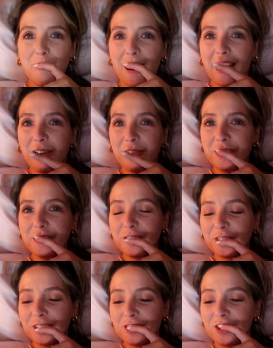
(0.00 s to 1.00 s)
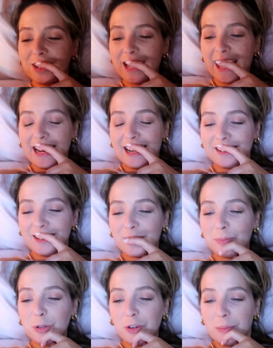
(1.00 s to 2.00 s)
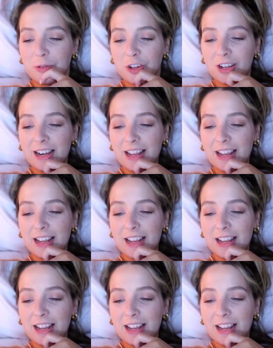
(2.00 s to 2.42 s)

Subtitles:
to that. Wow, you've got such a tailored subscription